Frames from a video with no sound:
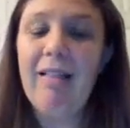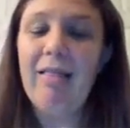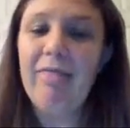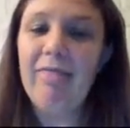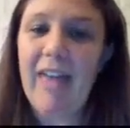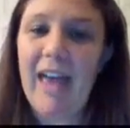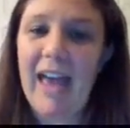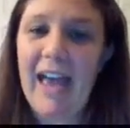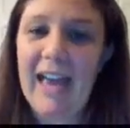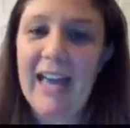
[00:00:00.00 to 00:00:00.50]

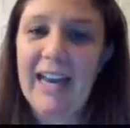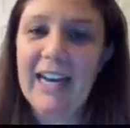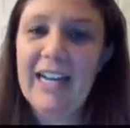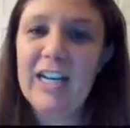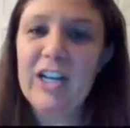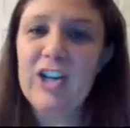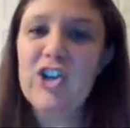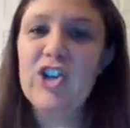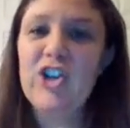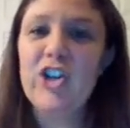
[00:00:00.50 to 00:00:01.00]

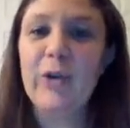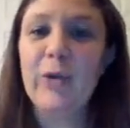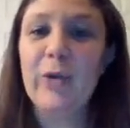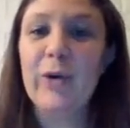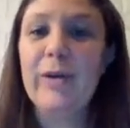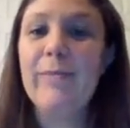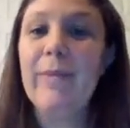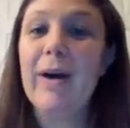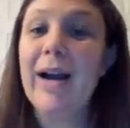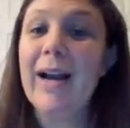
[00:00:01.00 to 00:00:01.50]
Then she
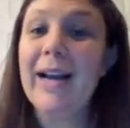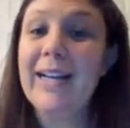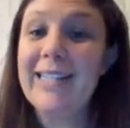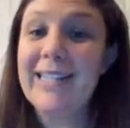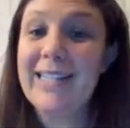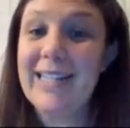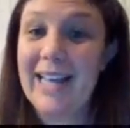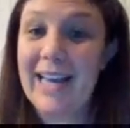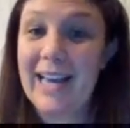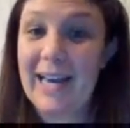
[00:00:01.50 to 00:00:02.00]

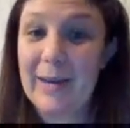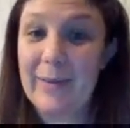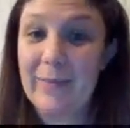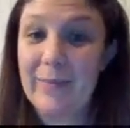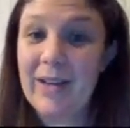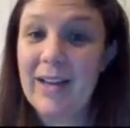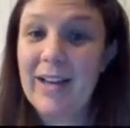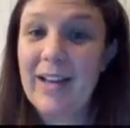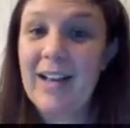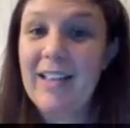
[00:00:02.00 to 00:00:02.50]
reminds
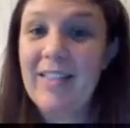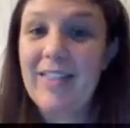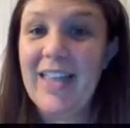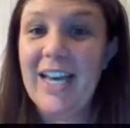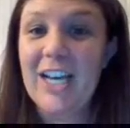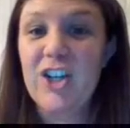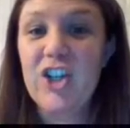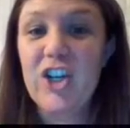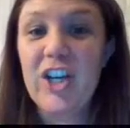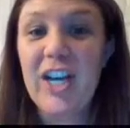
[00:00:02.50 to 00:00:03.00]
them
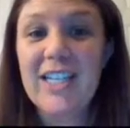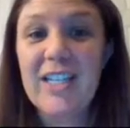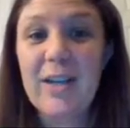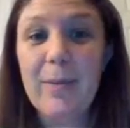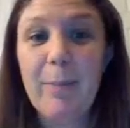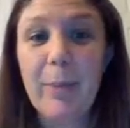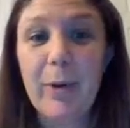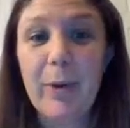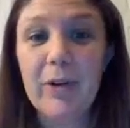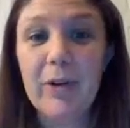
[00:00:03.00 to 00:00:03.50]
that she has a
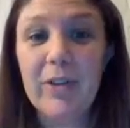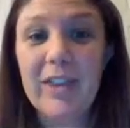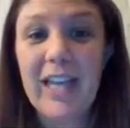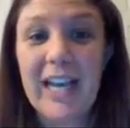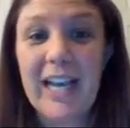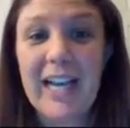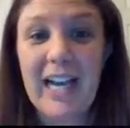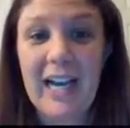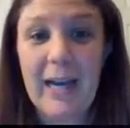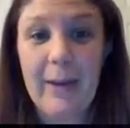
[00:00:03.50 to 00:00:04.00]

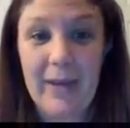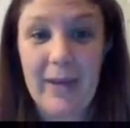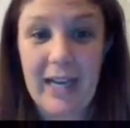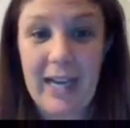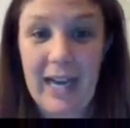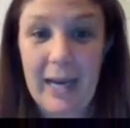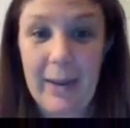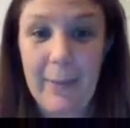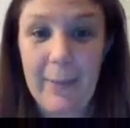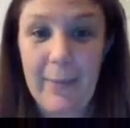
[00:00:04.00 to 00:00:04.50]
birthday coming
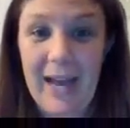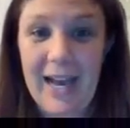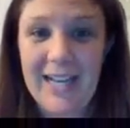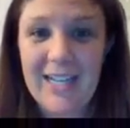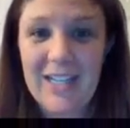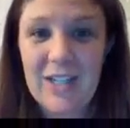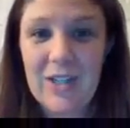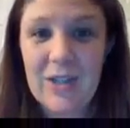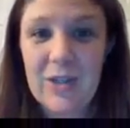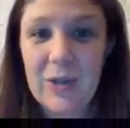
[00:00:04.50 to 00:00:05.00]
up
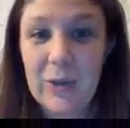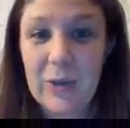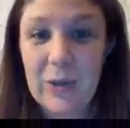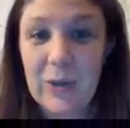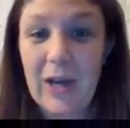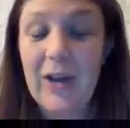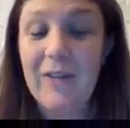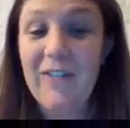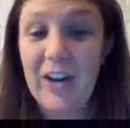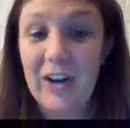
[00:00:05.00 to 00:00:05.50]

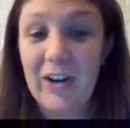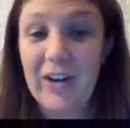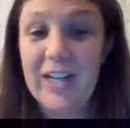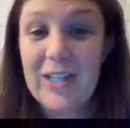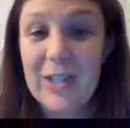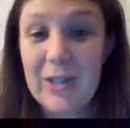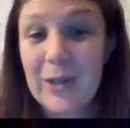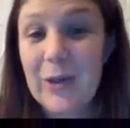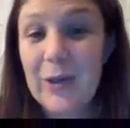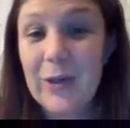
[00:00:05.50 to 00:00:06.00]
very
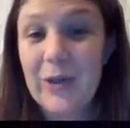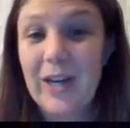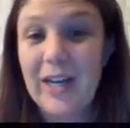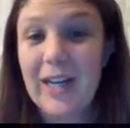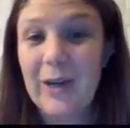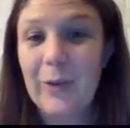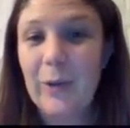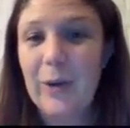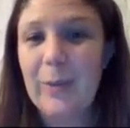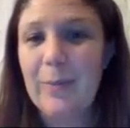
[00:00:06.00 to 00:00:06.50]
soon,
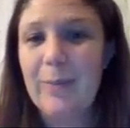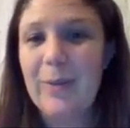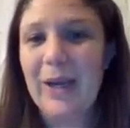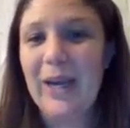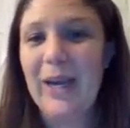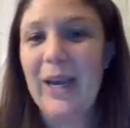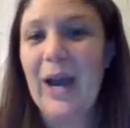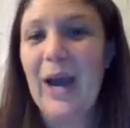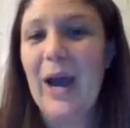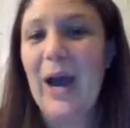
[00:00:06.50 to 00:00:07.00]
and it would
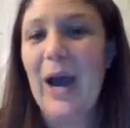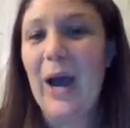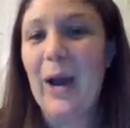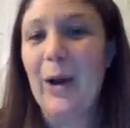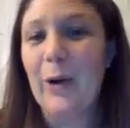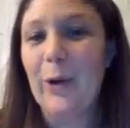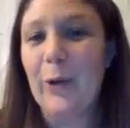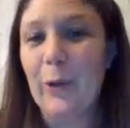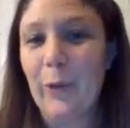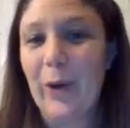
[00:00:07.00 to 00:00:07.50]
be a
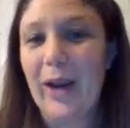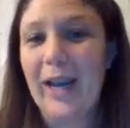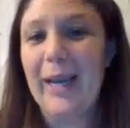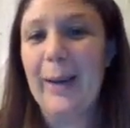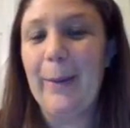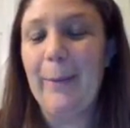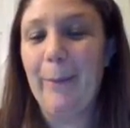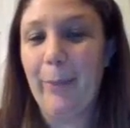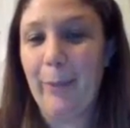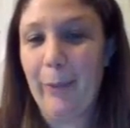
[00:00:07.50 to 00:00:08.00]

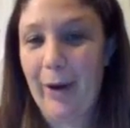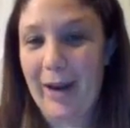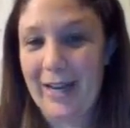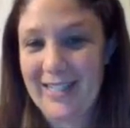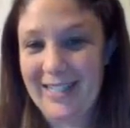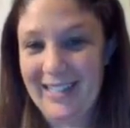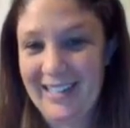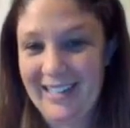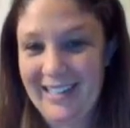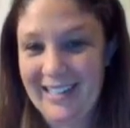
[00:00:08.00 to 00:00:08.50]
great
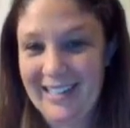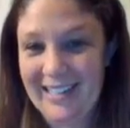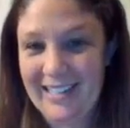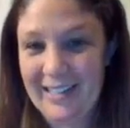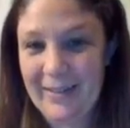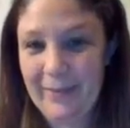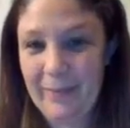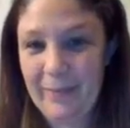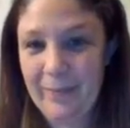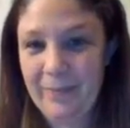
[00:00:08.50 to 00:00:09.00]
present.
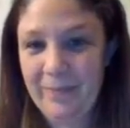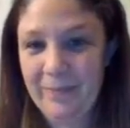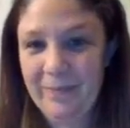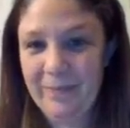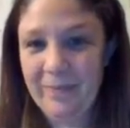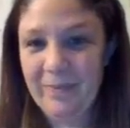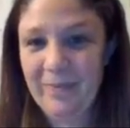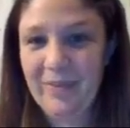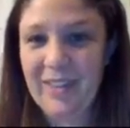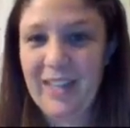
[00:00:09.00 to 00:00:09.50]

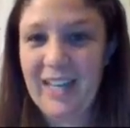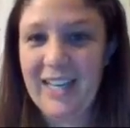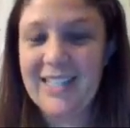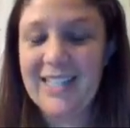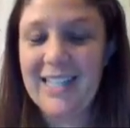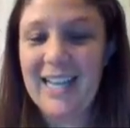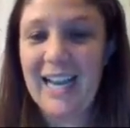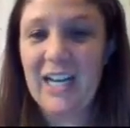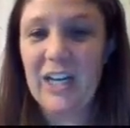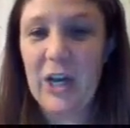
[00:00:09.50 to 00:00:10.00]
They
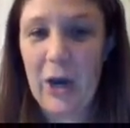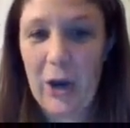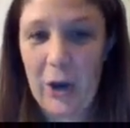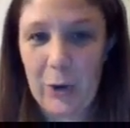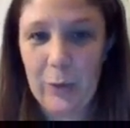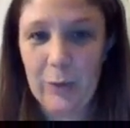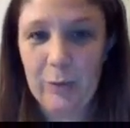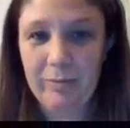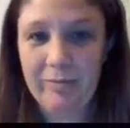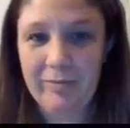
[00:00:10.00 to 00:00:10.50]
say
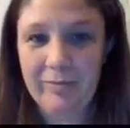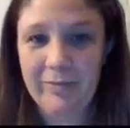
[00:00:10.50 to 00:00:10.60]
no.